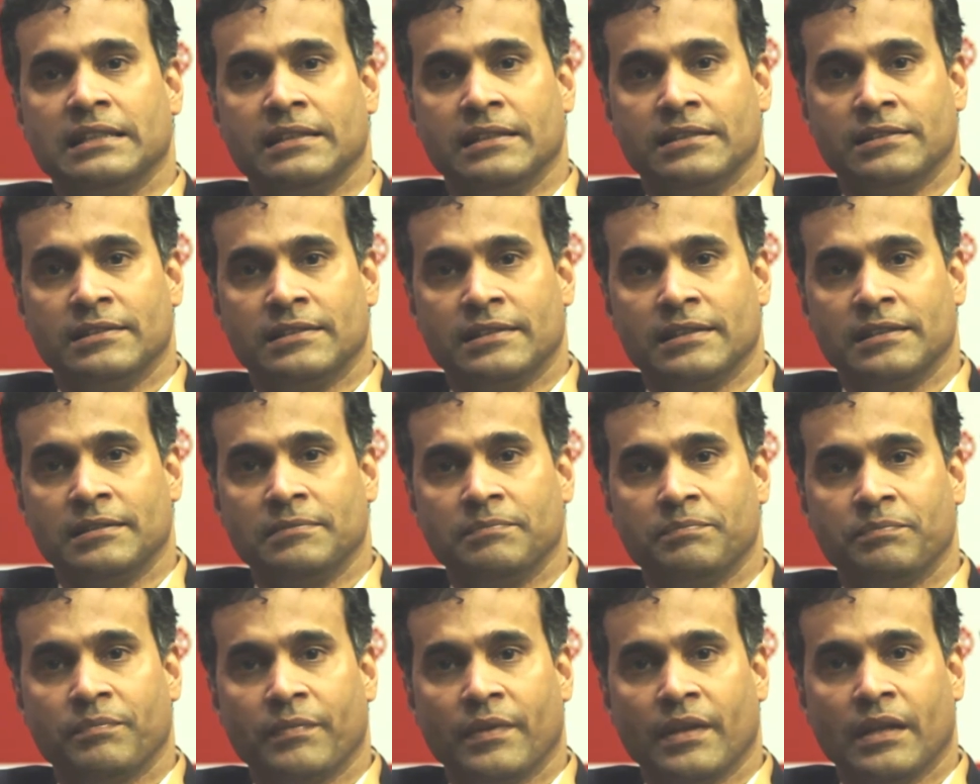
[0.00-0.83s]
digital.
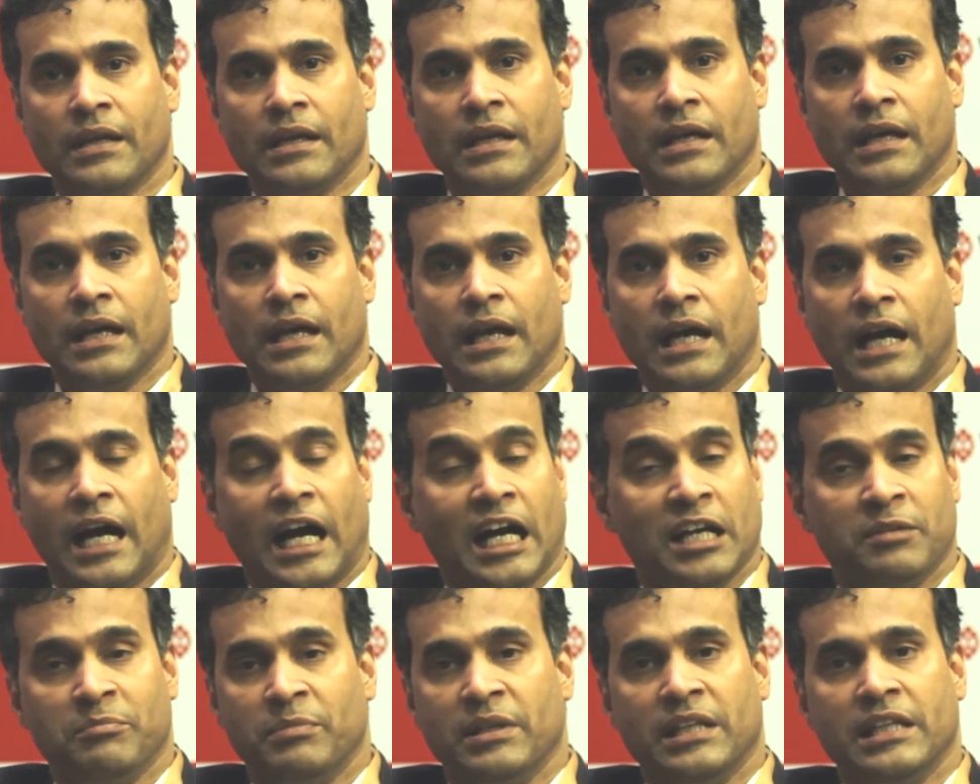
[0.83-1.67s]

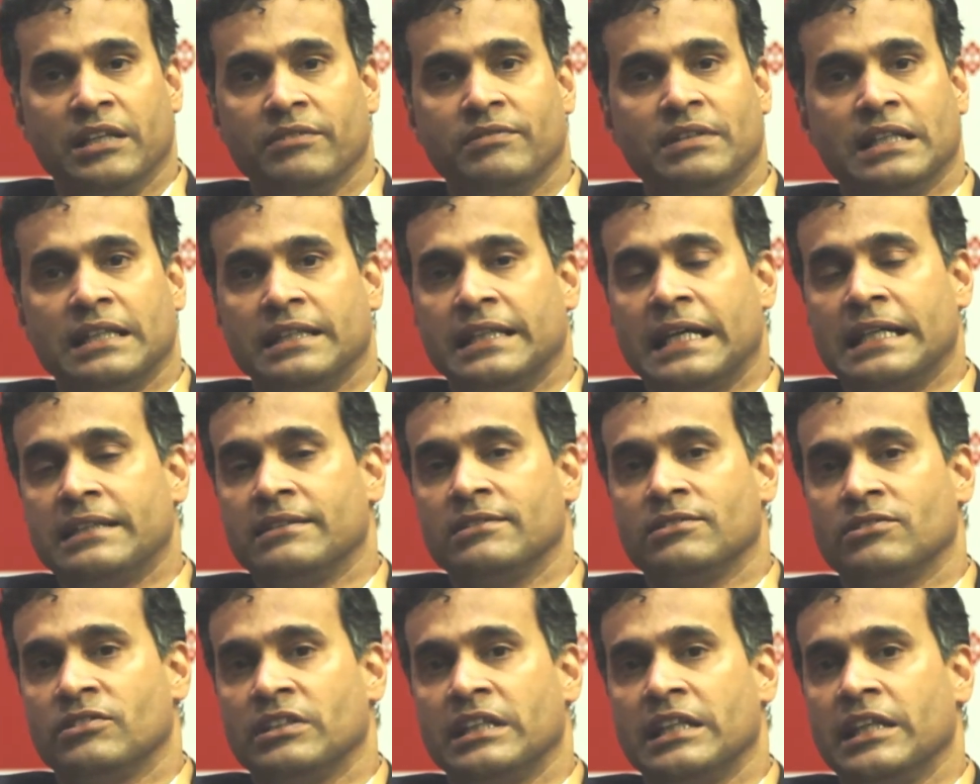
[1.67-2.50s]
I believe that that
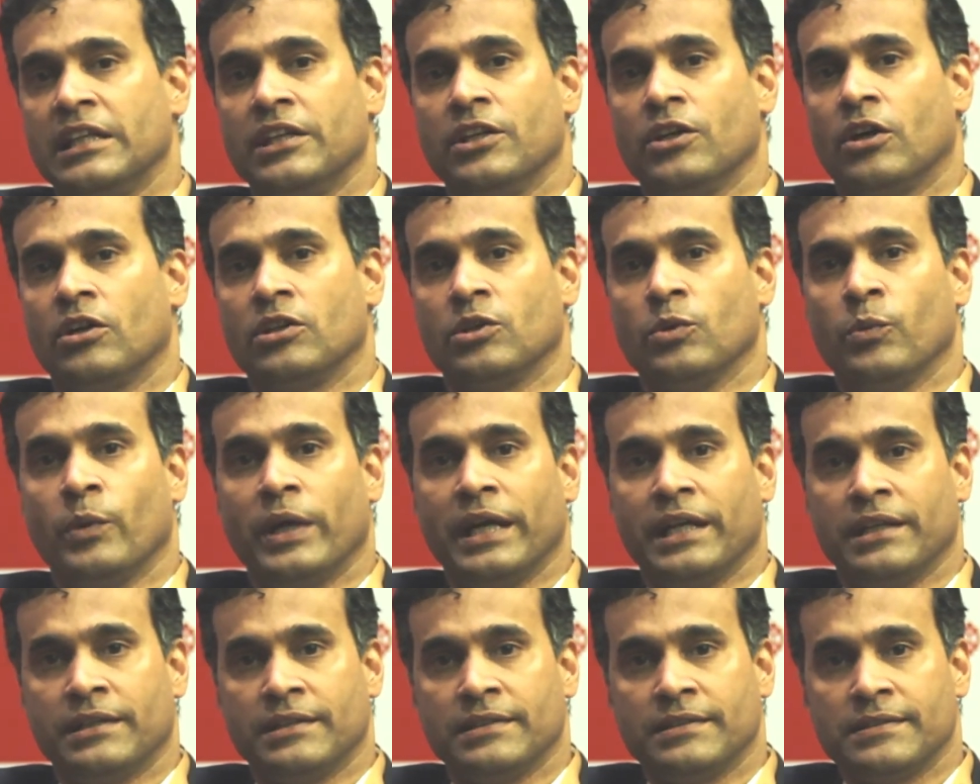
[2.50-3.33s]
is really not the
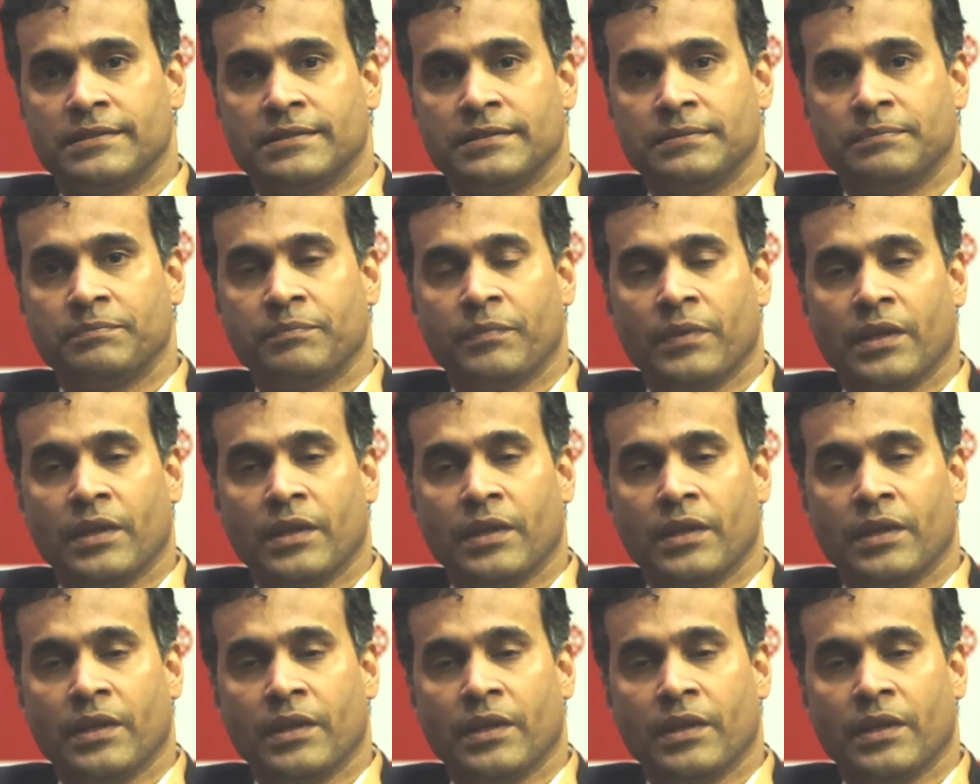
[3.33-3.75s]
way it is.